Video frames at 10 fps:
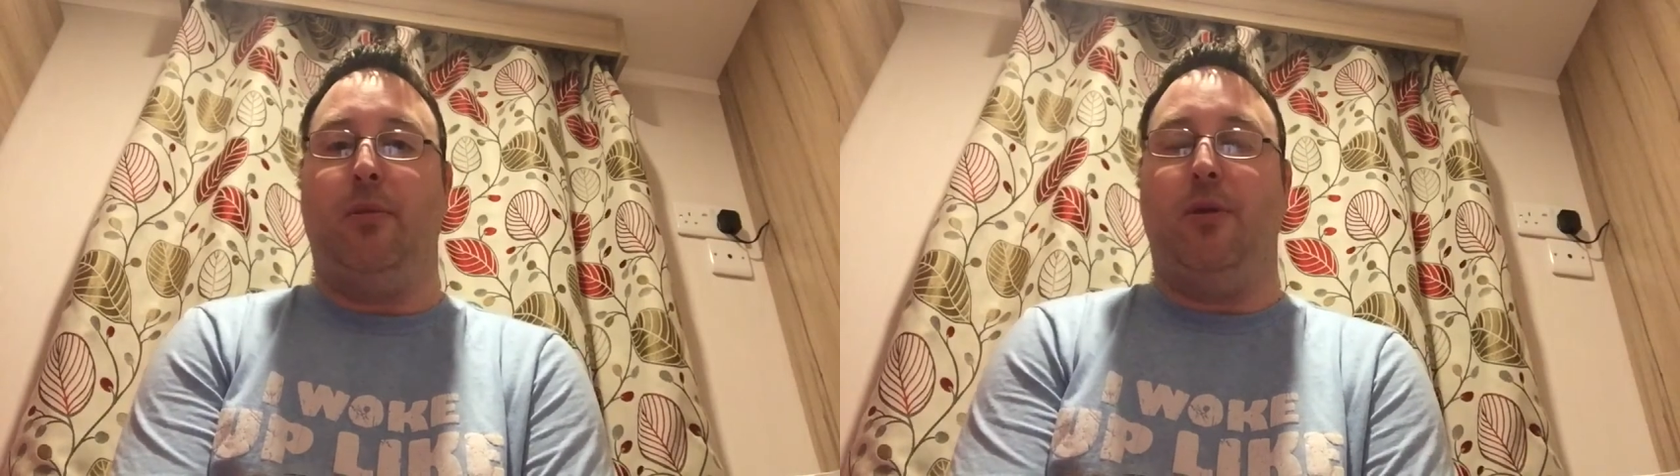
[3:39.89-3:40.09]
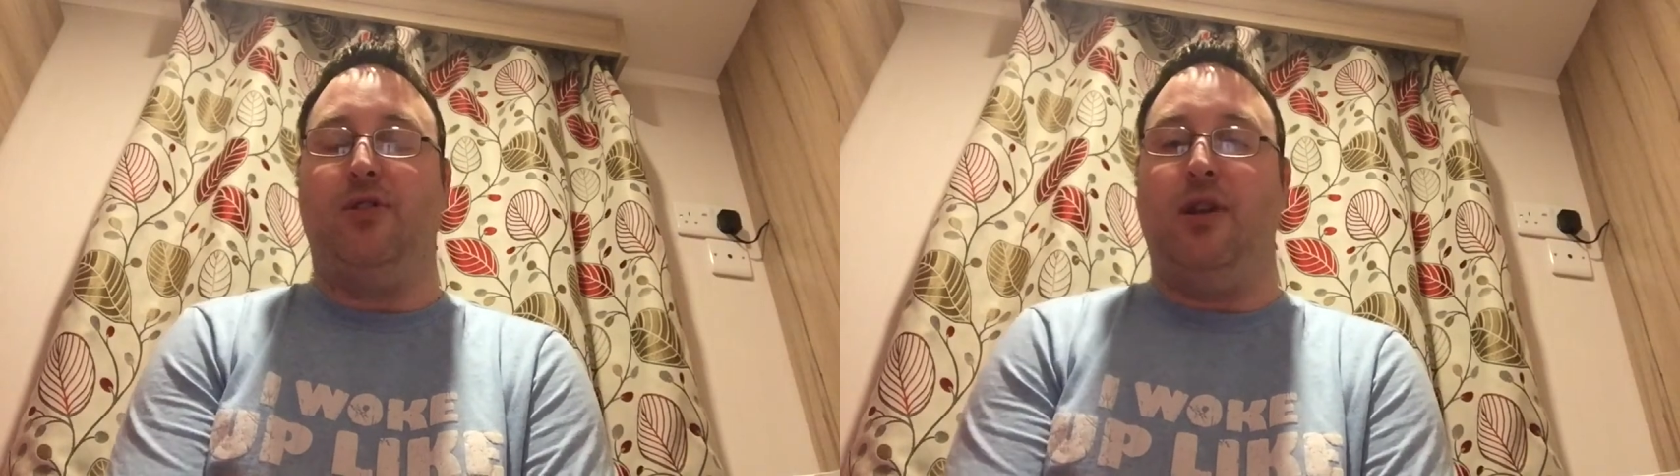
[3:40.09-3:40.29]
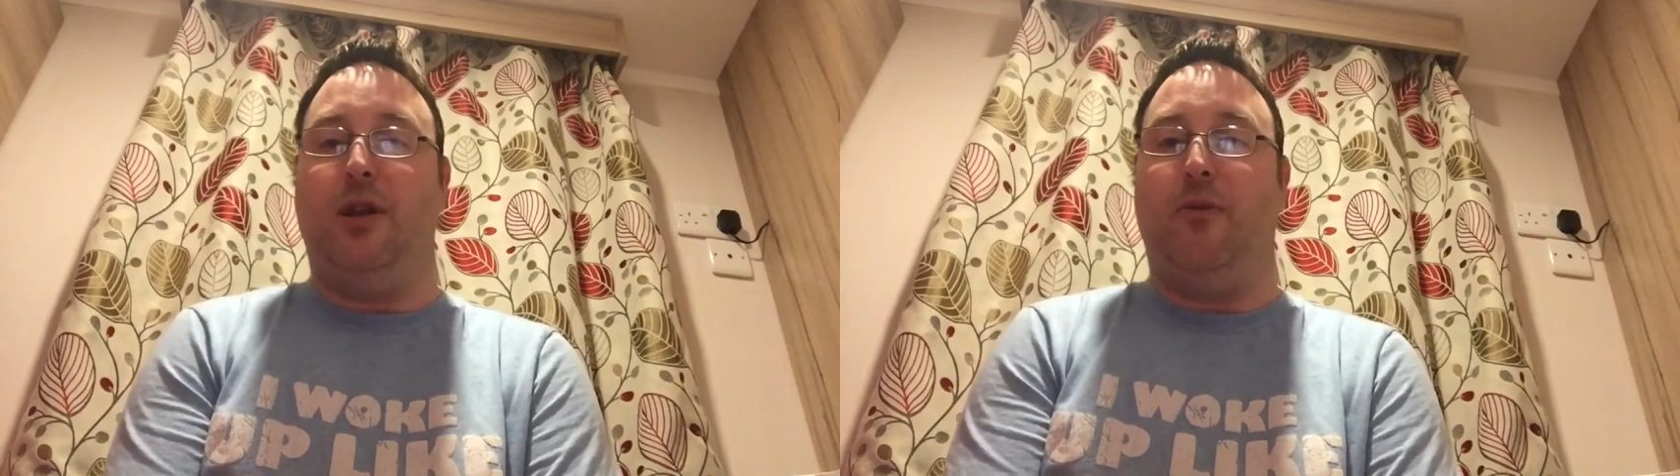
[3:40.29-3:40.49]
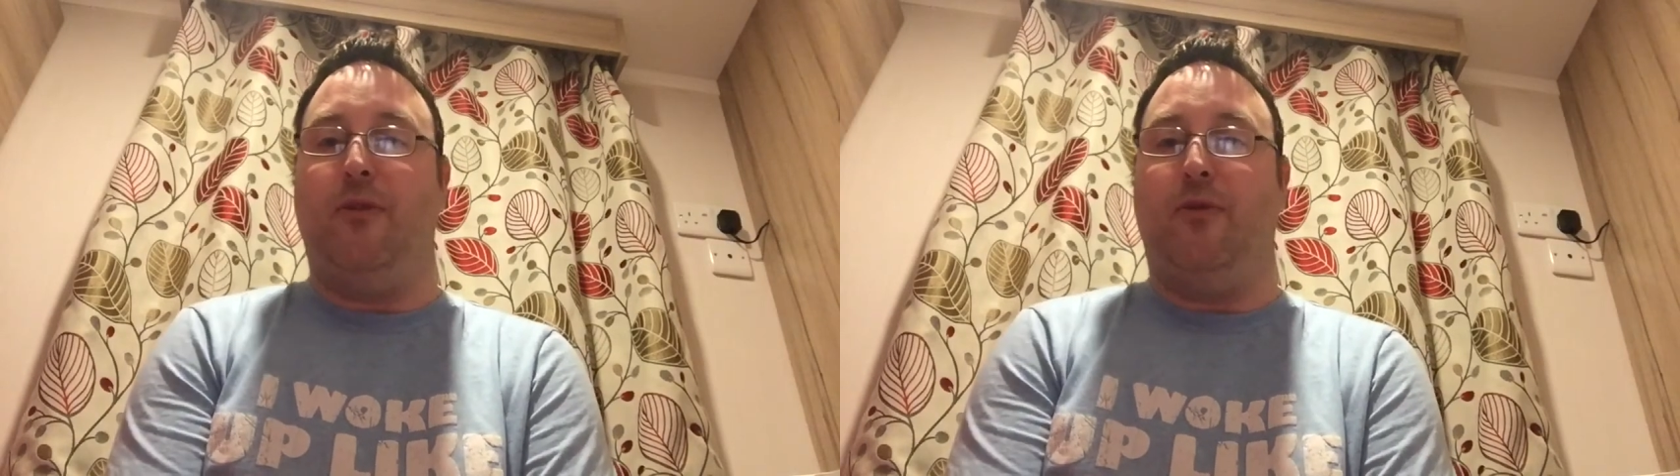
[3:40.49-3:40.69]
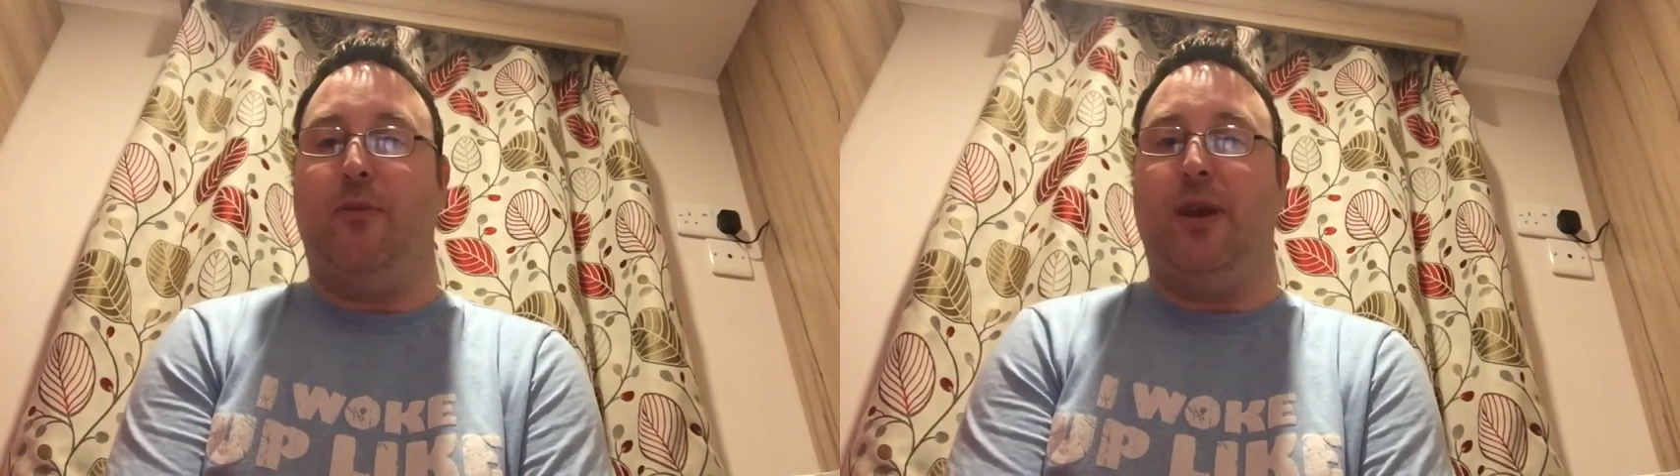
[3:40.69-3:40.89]
But there's certainly
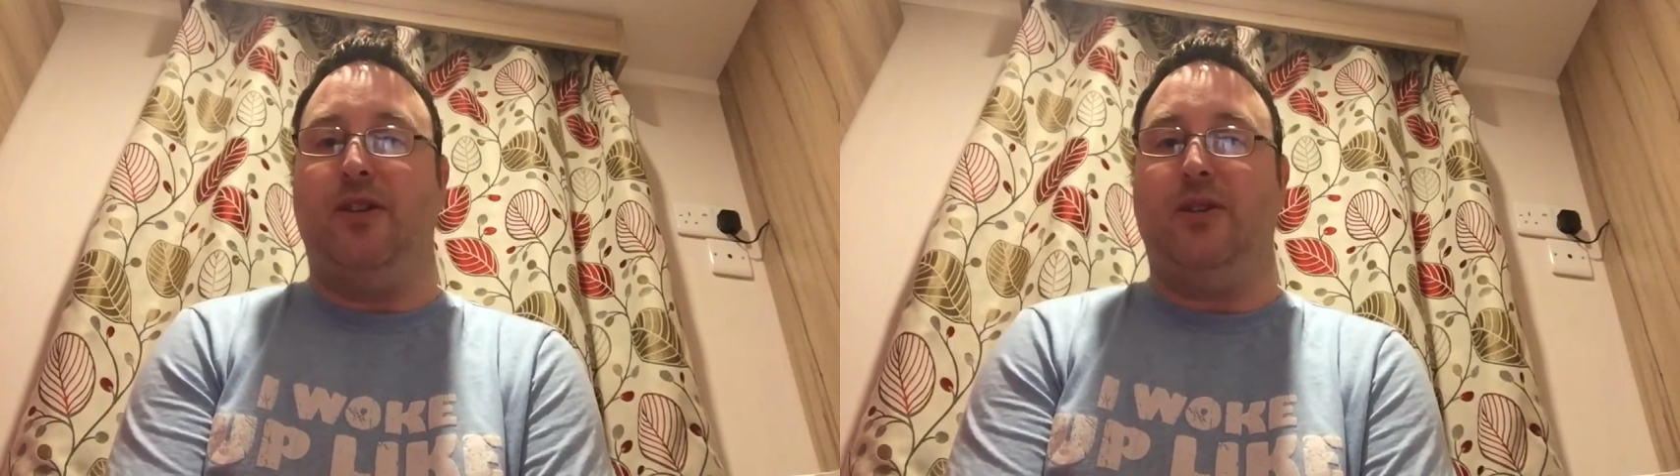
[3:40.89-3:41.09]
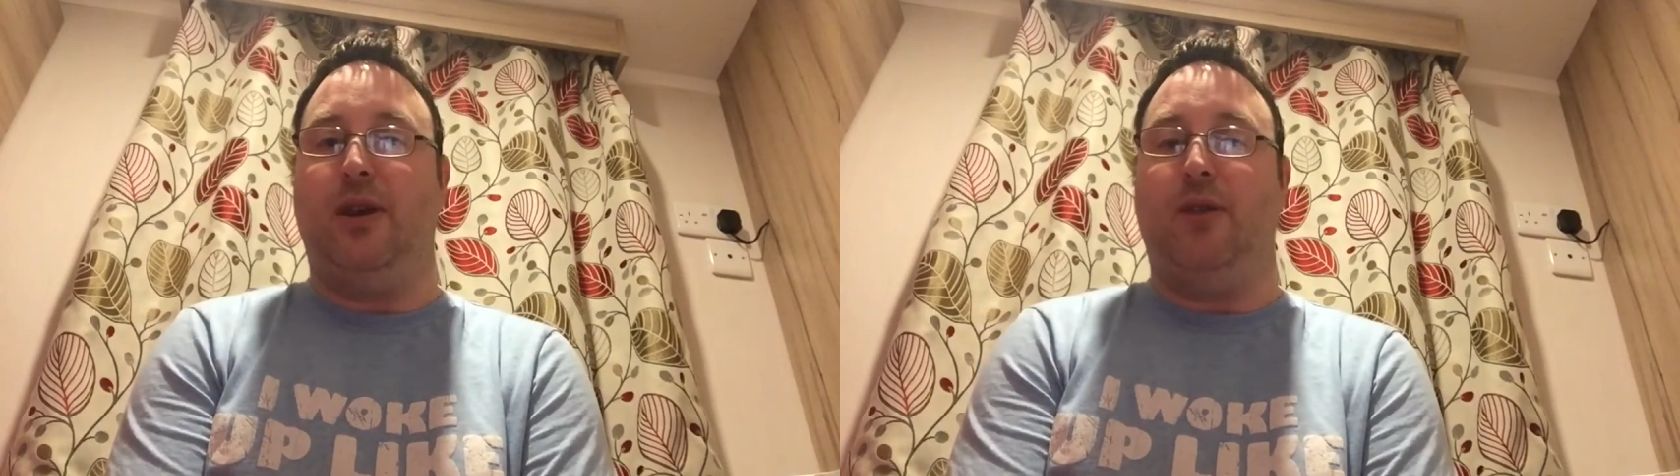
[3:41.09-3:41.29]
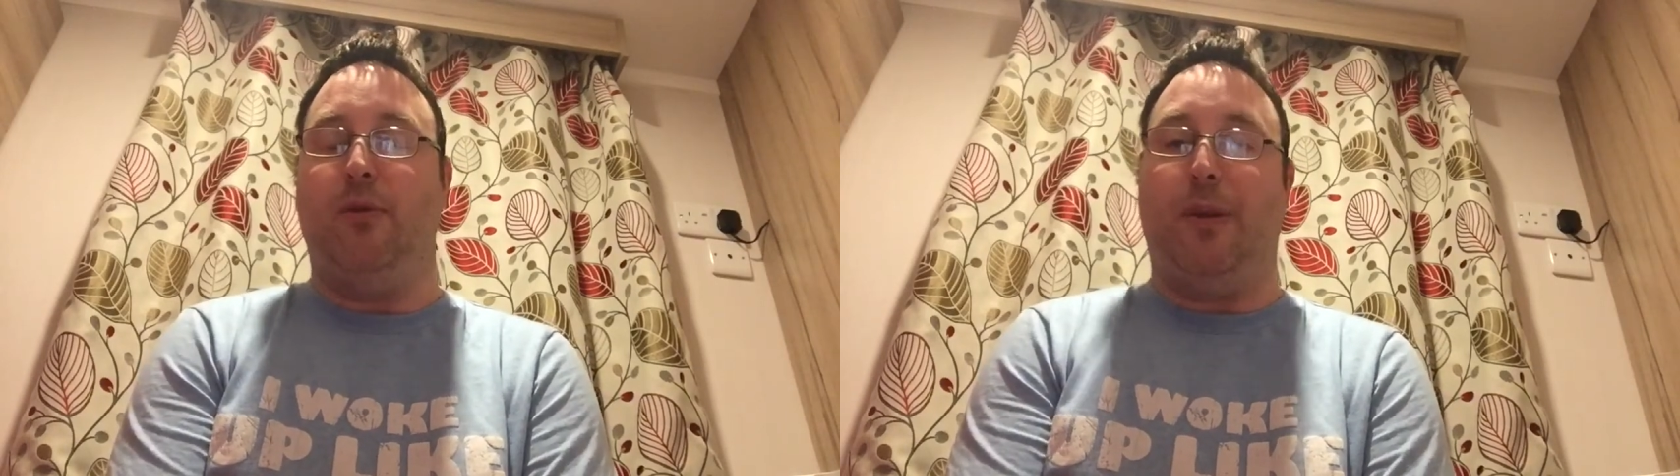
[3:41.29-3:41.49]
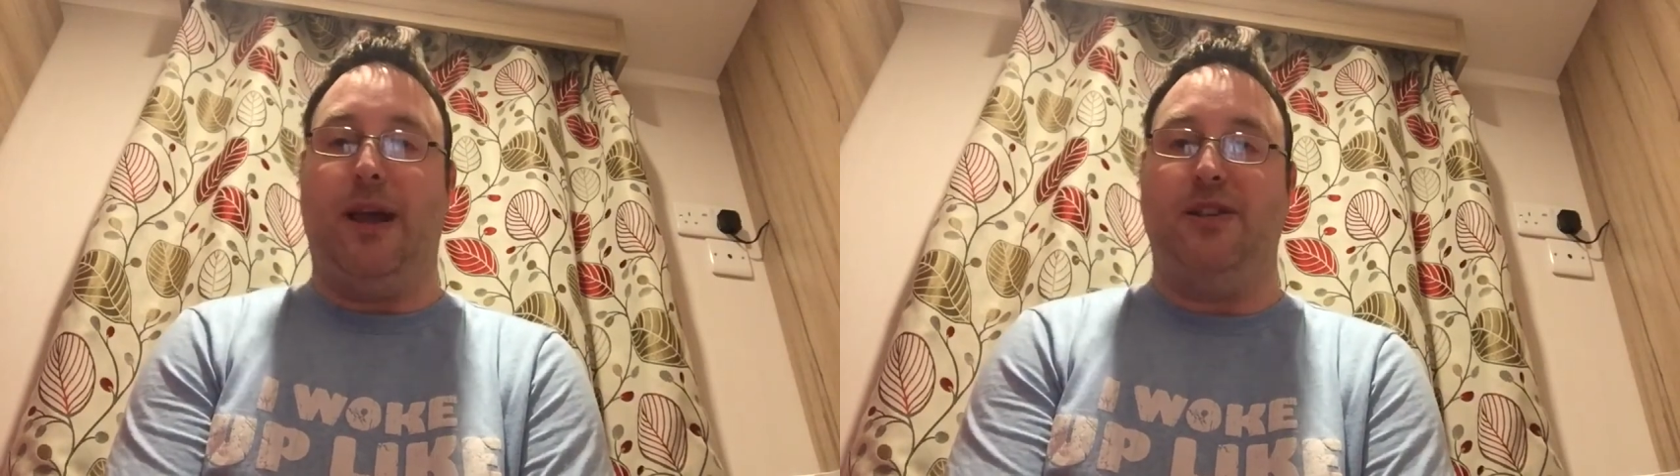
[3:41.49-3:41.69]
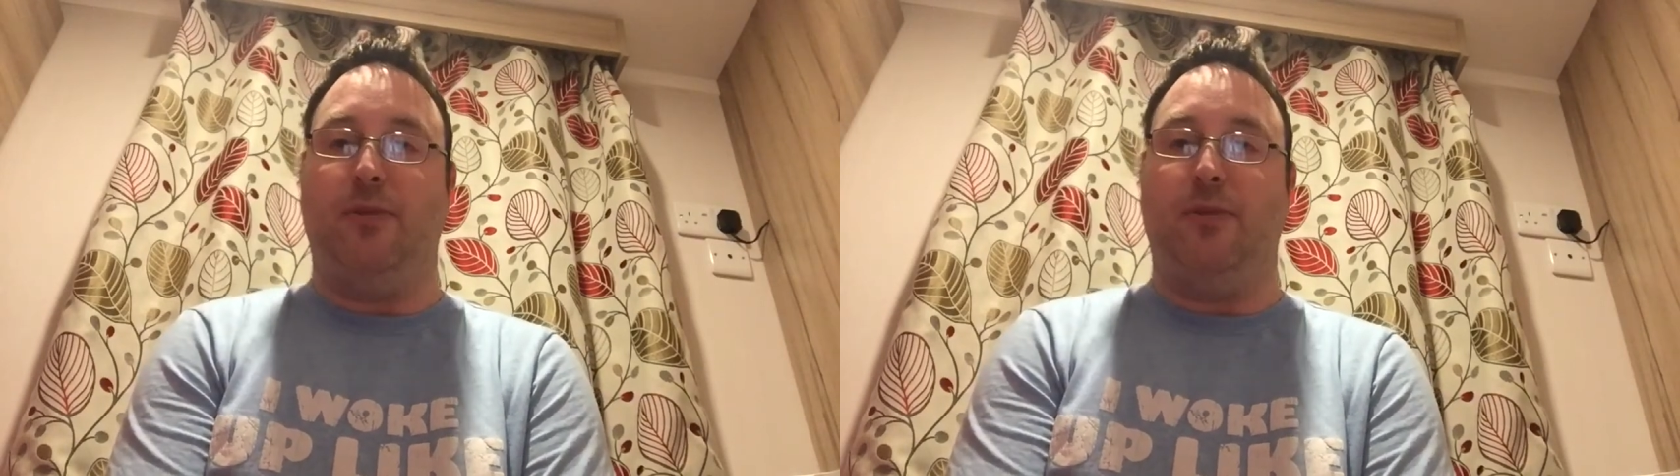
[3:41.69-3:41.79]
nothing for me to replace